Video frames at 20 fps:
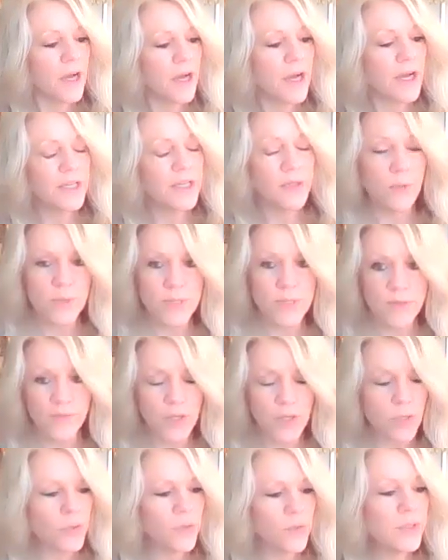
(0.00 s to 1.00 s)
and those of
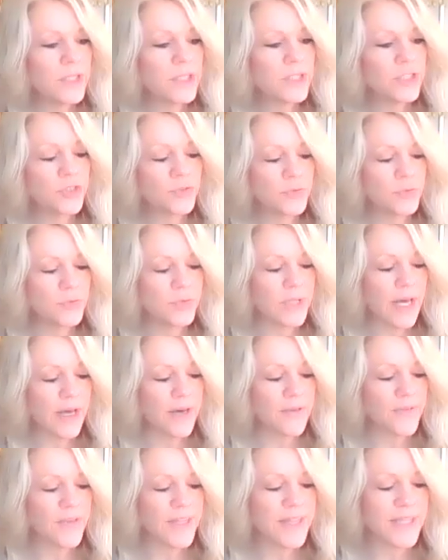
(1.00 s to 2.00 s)
you, true
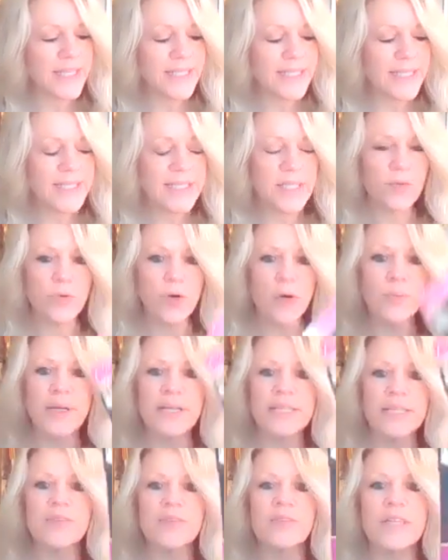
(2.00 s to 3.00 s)
love. This is the
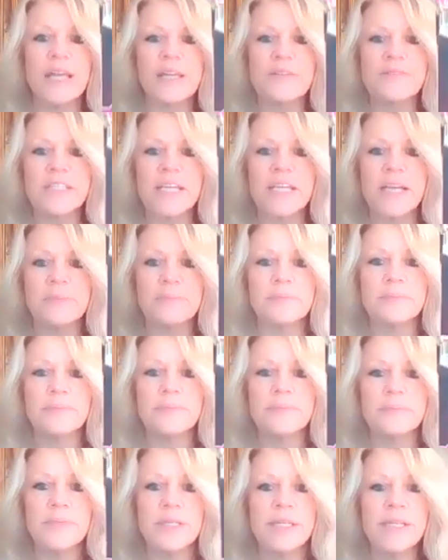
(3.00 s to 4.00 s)
romance of a lifetime.
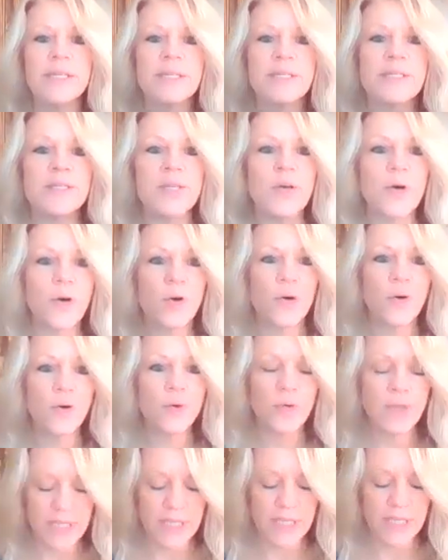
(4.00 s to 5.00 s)

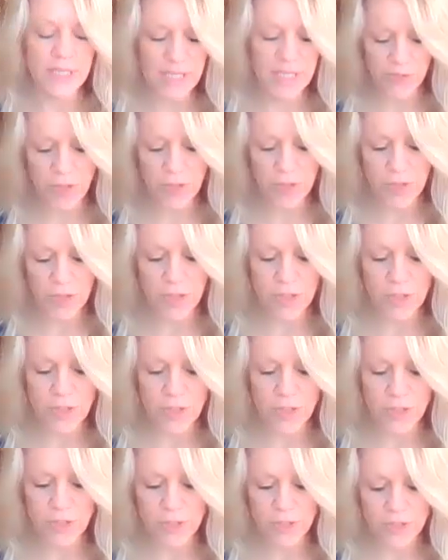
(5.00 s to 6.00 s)
So if
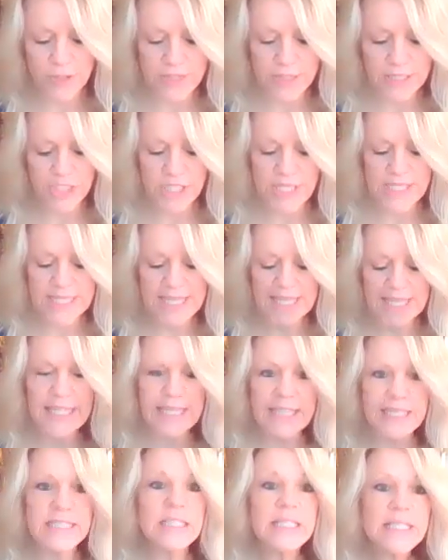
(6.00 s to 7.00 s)
you're just
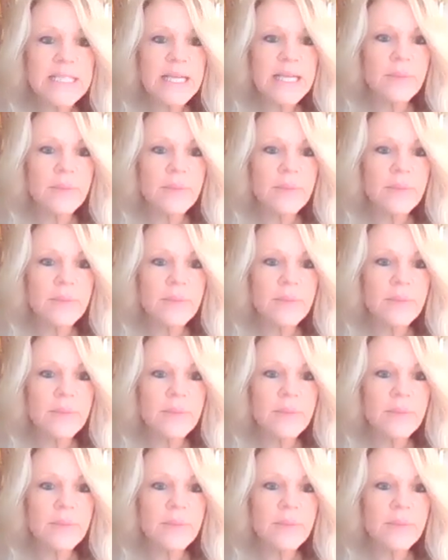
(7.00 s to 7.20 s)
getting into